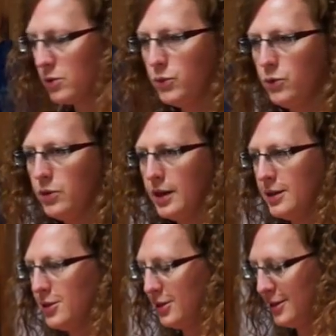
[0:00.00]
smooth
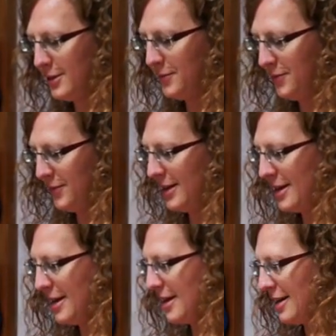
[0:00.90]
edges.
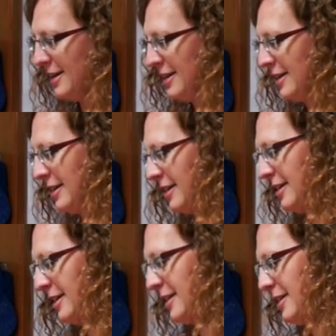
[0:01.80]
Yeah.
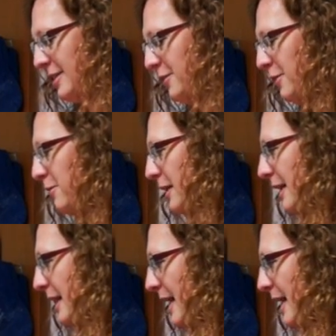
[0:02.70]
So we really